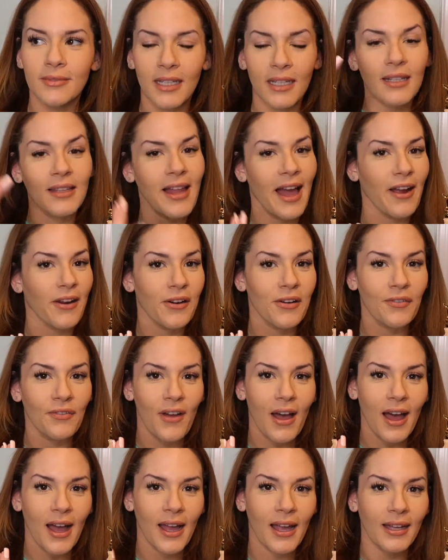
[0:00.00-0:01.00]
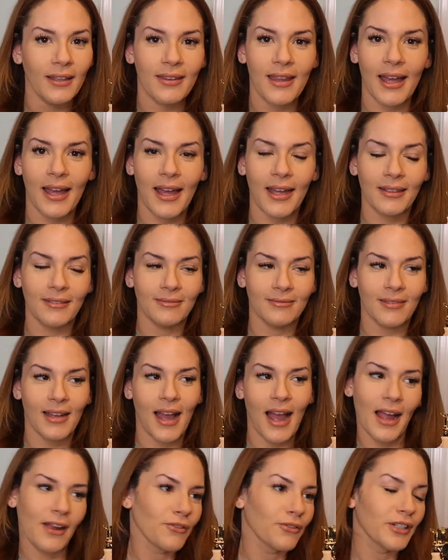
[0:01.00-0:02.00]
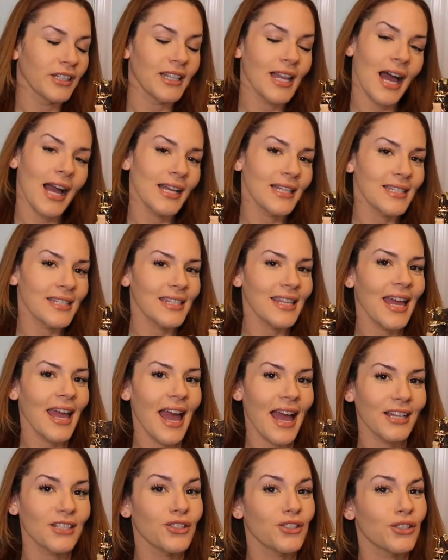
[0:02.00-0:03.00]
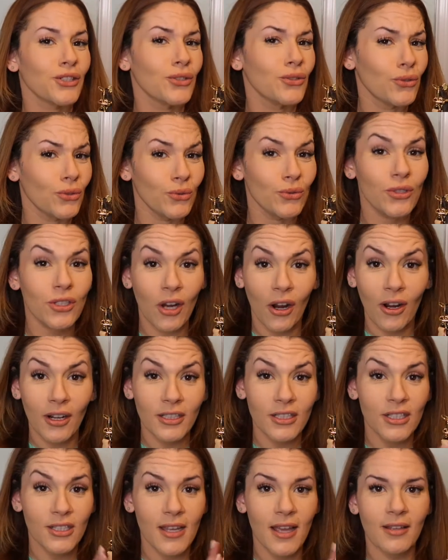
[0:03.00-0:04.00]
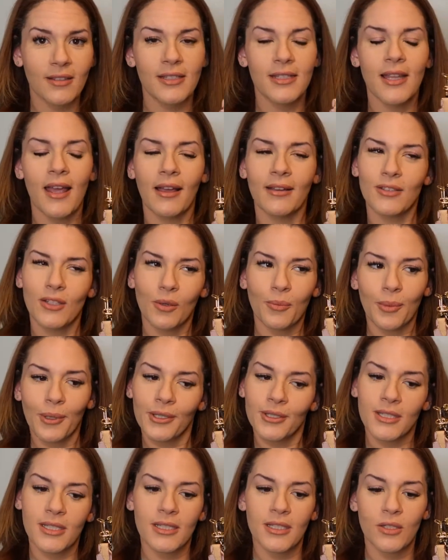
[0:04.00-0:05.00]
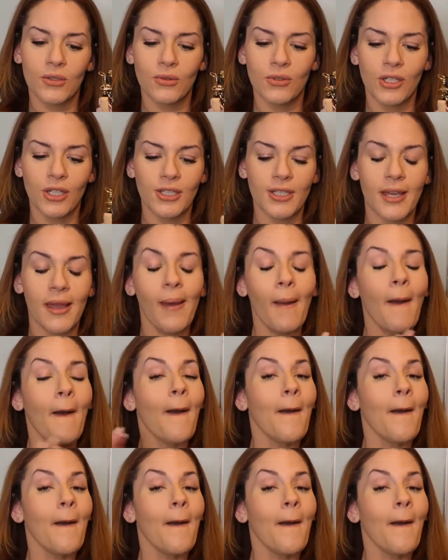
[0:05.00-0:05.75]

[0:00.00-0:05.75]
clarify that I realized they actually do charge sales tax on purses in New Jersey,